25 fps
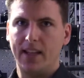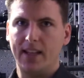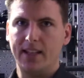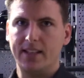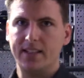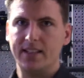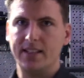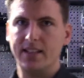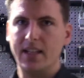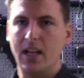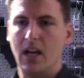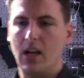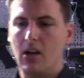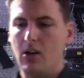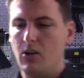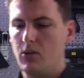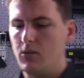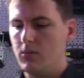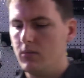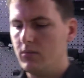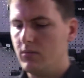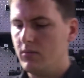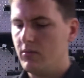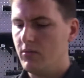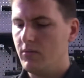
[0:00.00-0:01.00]
It's
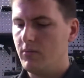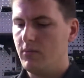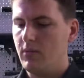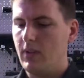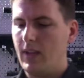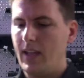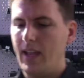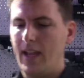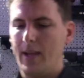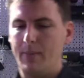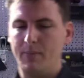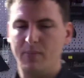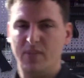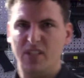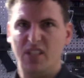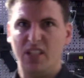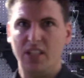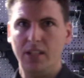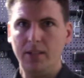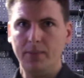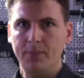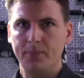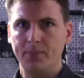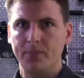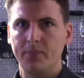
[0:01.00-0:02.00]
now
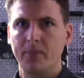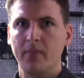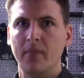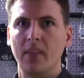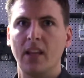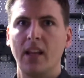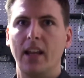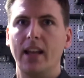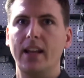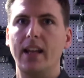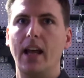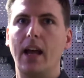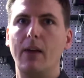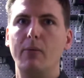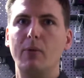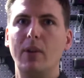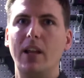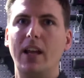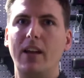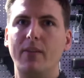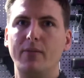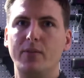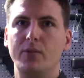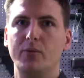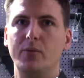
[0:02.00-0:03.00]
empty and I will
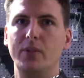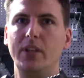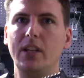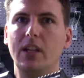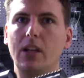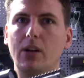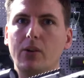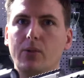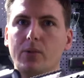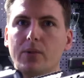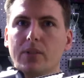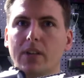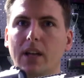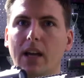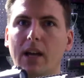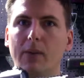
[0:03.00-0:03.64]
have to reload.